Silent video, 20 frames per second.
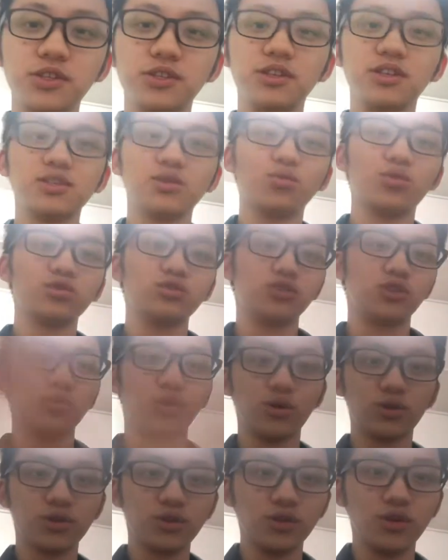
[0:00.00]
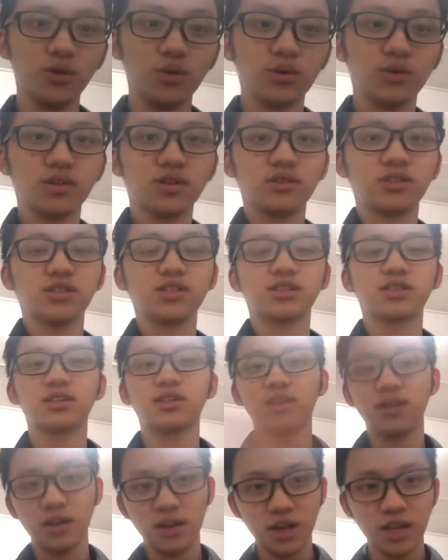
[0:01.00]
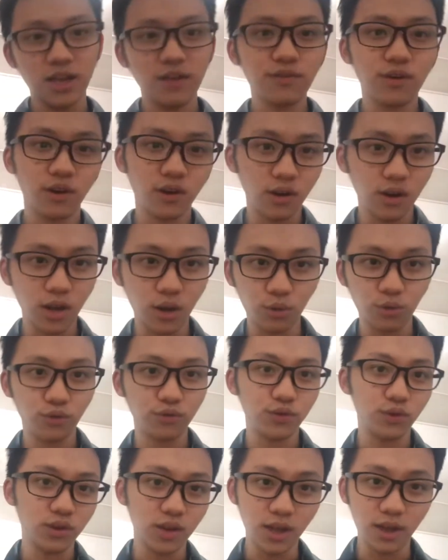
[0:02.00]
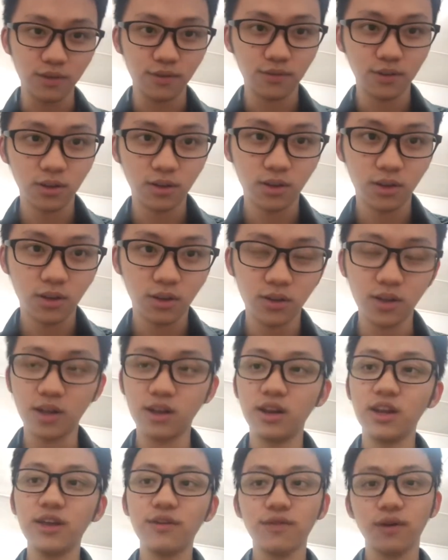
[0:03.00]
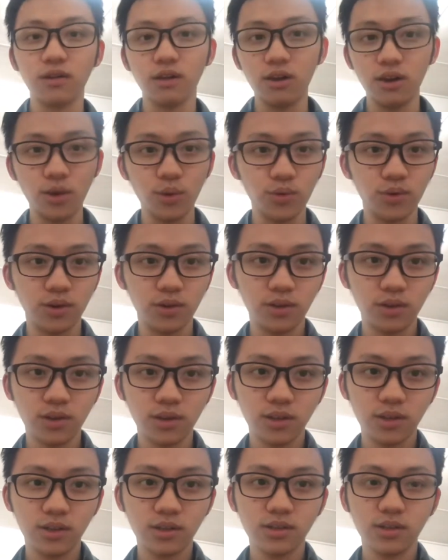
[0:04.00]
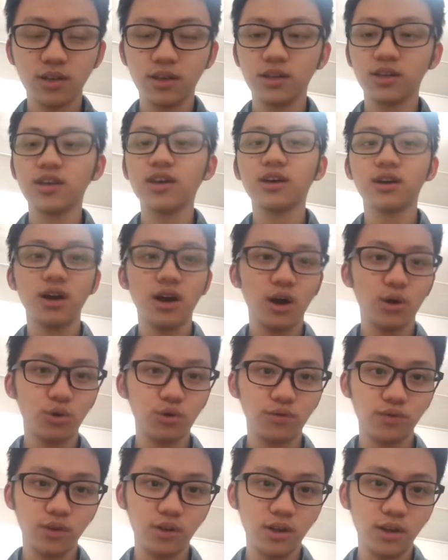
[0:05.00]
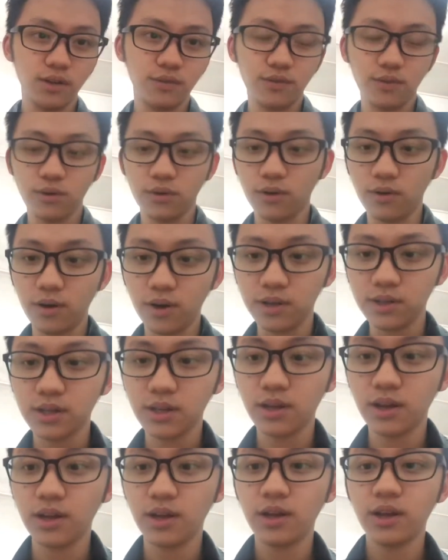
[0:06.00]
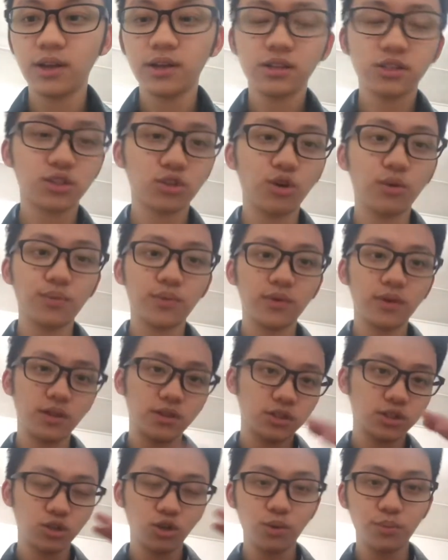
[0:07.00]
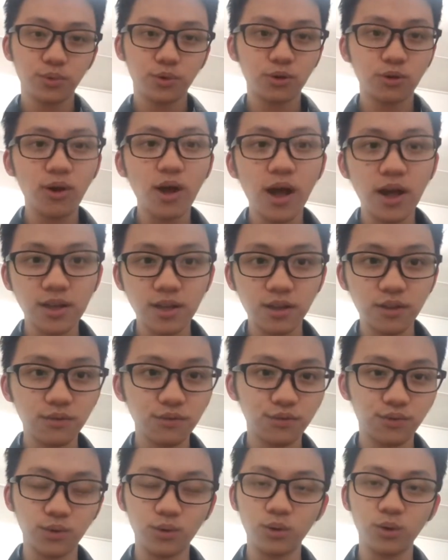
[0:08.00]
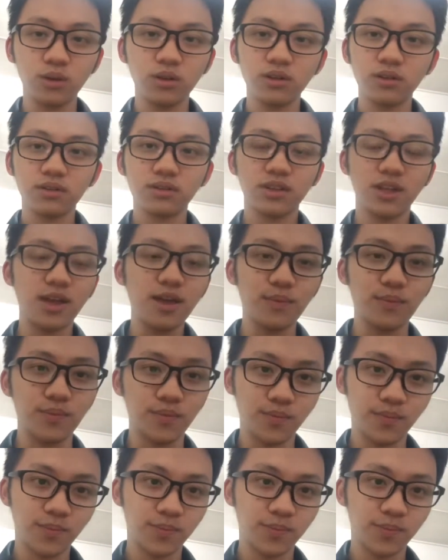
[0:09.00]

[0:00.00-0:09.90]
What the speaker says: doesn't want to talk to you, just leave her out of your life. Okay, leave her alone. Kick her out of your life, alright? Stop crying for them.